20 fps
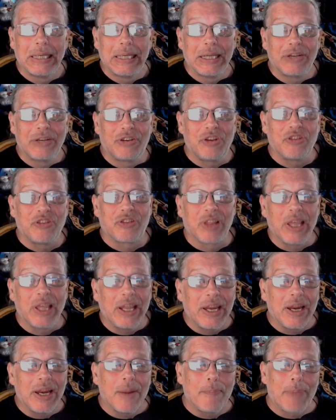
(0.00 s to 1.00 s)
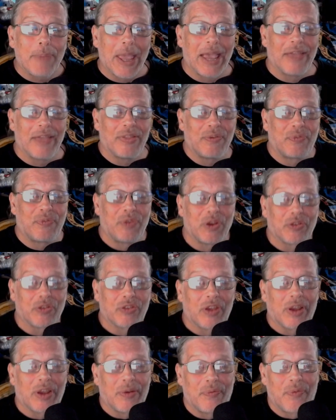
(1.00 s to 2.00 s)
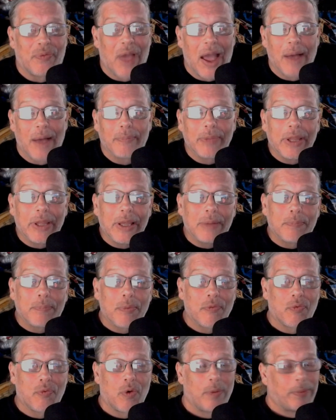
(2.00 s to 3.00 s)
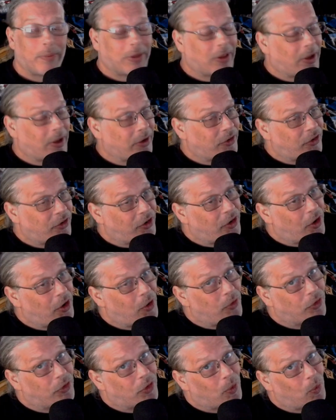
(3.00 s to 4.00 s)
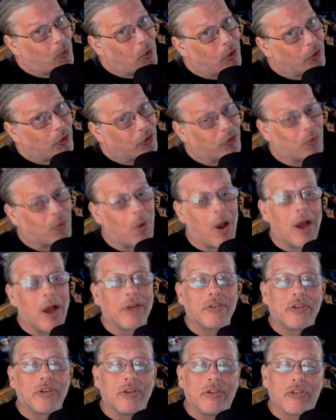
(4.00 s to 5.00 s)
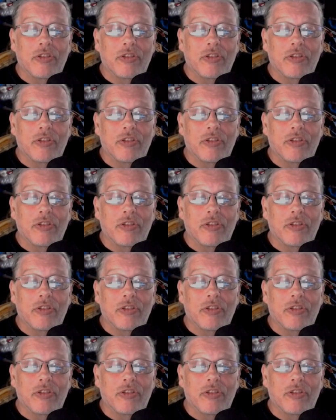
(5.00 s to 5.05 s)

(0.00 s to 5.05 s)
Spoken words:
She's leading a band that feels like a family and performing like she knows the world is watching.